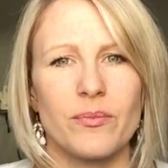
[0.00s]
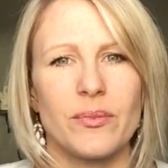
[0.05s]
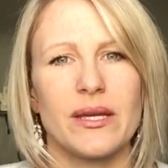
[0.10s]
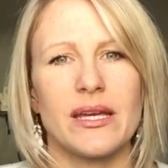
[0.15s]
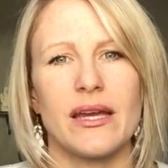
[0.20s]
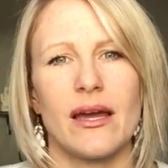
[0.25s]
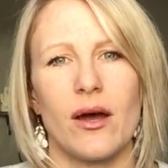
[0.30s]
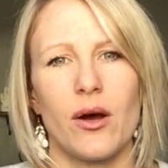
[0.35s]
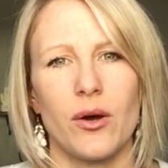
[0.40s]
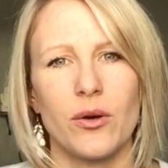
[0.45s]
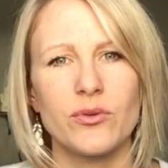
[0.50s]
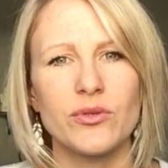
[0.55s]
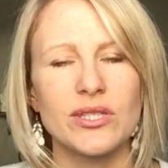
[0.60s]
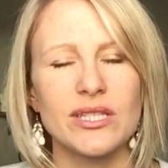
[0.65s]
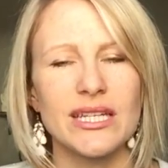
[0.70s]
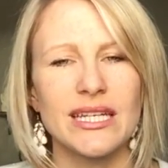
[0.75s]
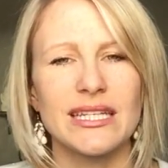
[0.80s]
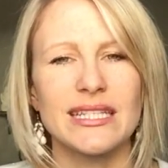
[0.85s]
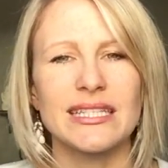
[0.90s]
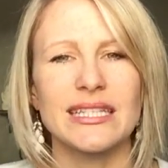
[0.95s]
be a
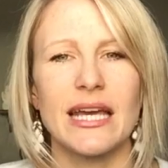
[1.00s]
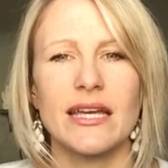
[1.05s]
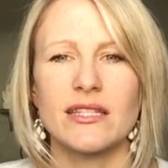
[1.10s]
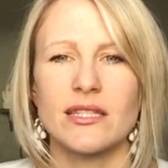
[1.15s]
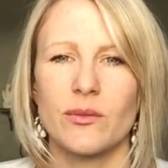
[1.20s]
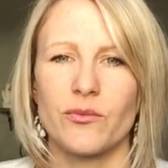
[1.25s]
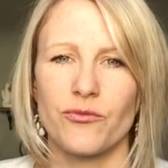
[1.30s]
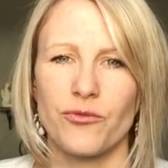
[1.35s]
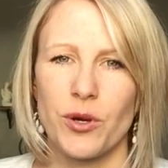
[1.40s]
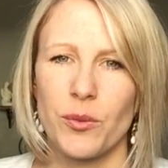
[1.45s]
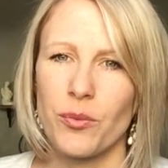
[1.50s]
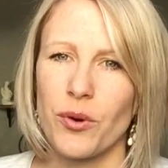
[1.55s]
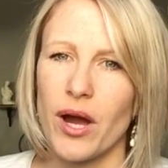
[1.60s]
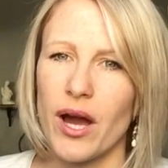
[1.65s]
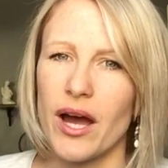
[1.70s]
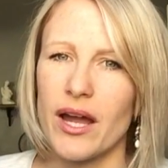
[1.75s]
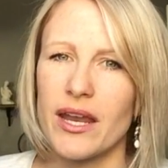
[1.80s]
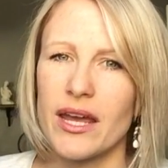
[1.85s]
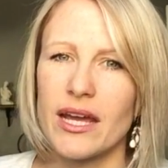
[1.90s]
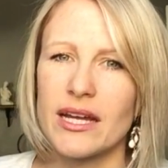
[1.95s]
hostess, get some free
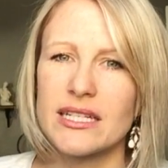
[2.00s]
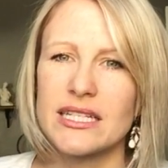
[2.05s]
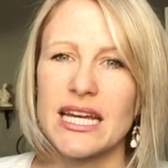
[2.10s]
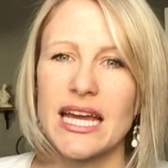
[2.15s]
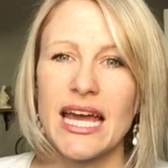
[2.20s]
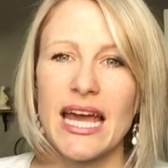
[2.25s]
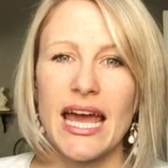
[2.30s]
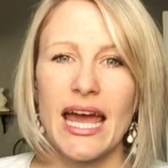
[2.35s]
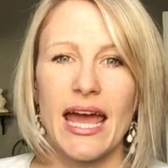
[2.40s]
product,